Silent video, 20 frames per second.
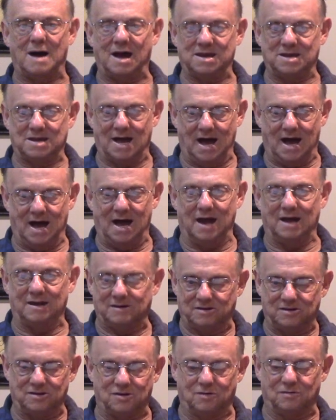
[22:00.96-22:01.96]
God,
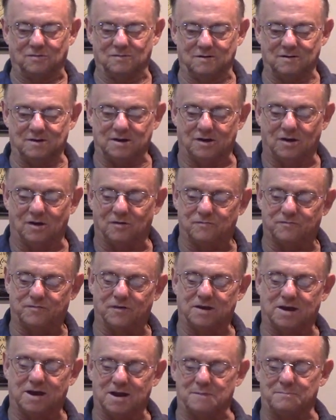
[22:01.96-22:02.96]
you know you know
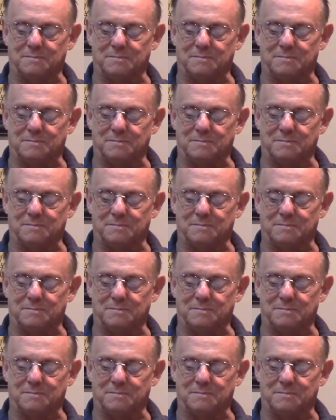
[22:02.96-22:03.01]
forget